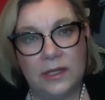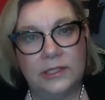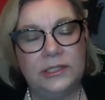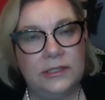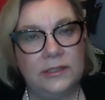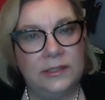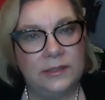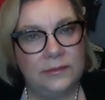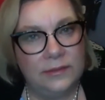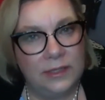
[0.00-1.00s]

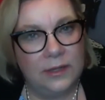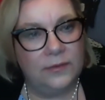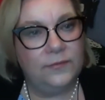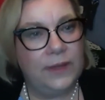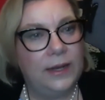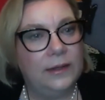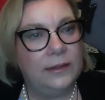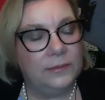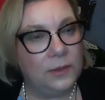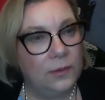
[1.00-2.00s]
discussion and,
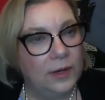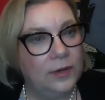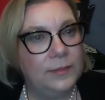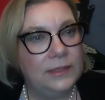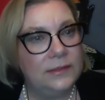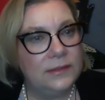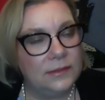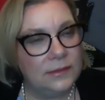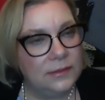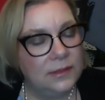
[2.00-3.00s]
vetting of the
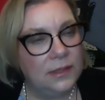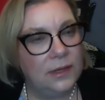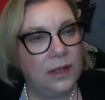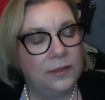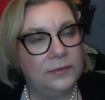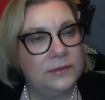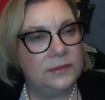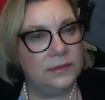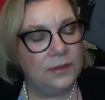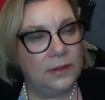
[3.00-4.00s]
requirements and all
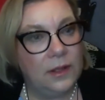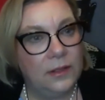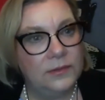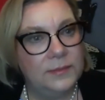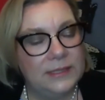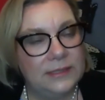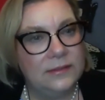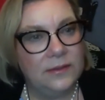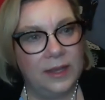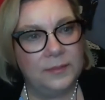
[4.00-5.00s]
those
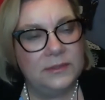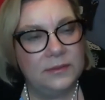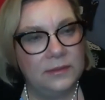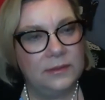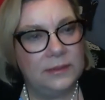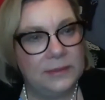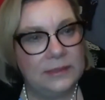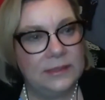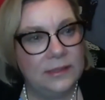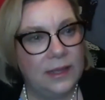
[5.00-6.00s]
pieces. So
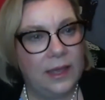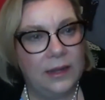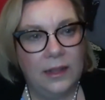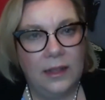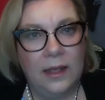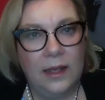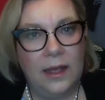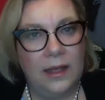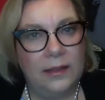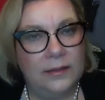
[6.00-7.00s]
absolutely, we see that.
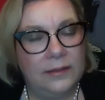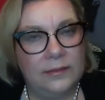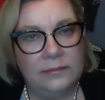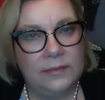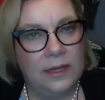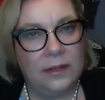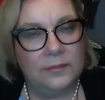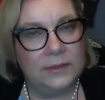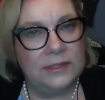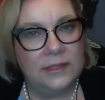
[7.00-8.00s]

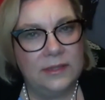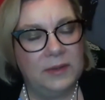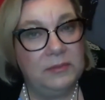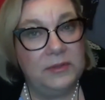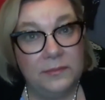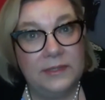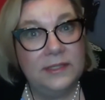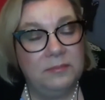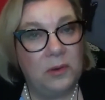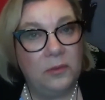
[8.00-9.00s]
We see that
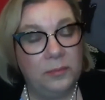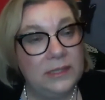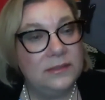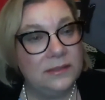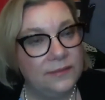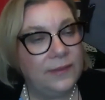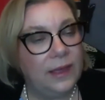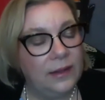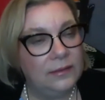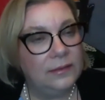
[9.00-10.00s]
we see both pieces of